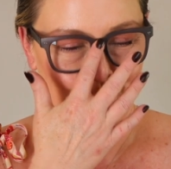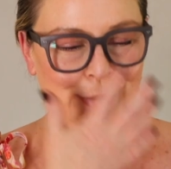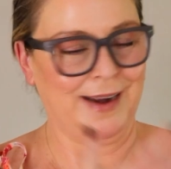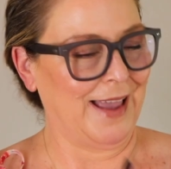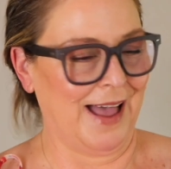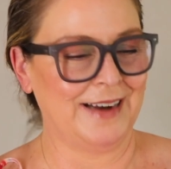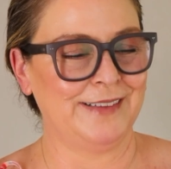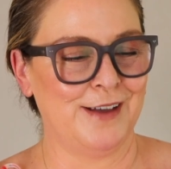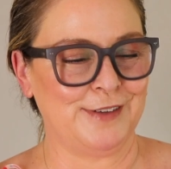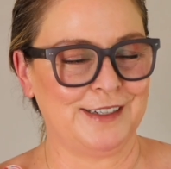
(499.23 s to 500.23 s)
but I kind of
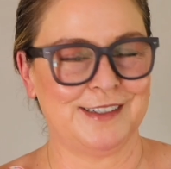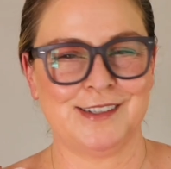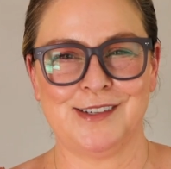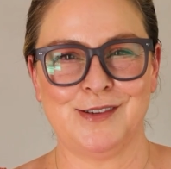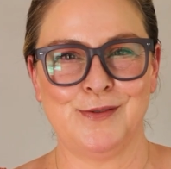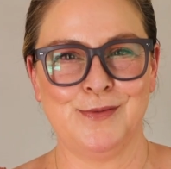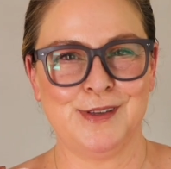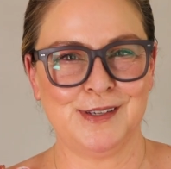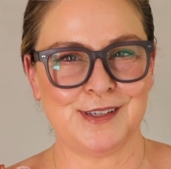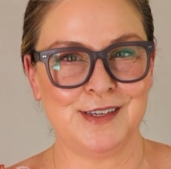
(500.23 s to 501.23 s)
love it. So
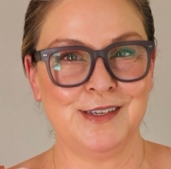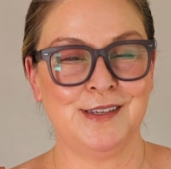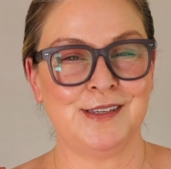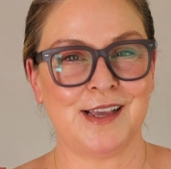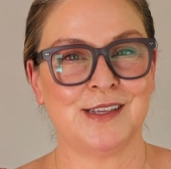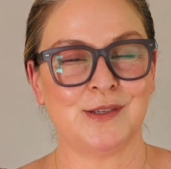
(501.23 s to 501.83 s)
this is a